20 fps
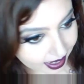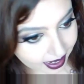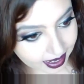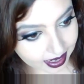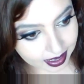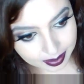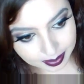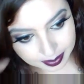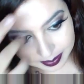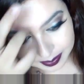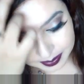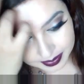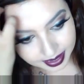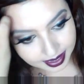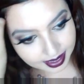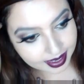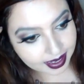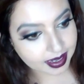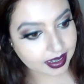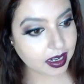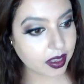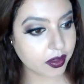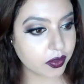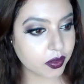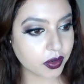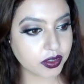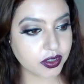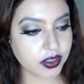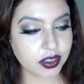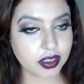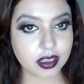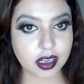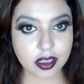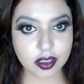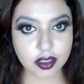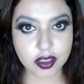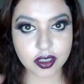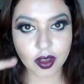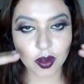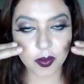and they're just
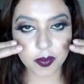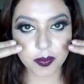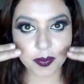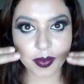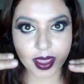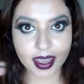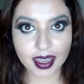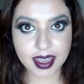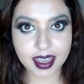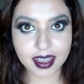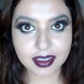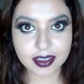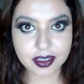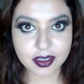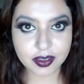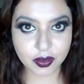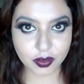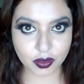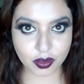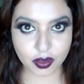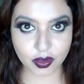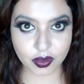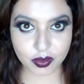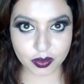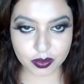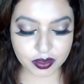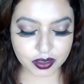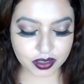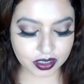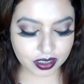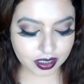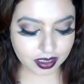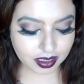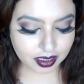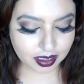so big and so huge.